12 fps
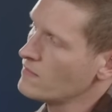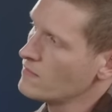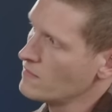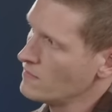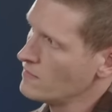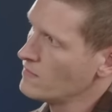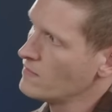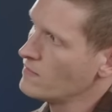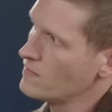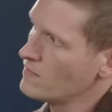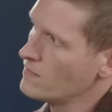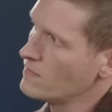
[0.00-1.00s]

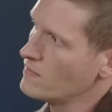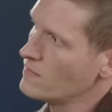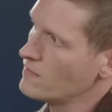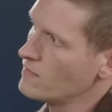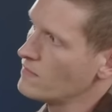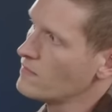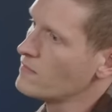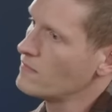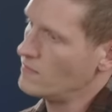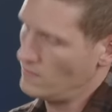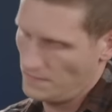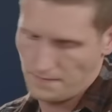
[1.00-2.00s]
No words are spoken by the person on screen.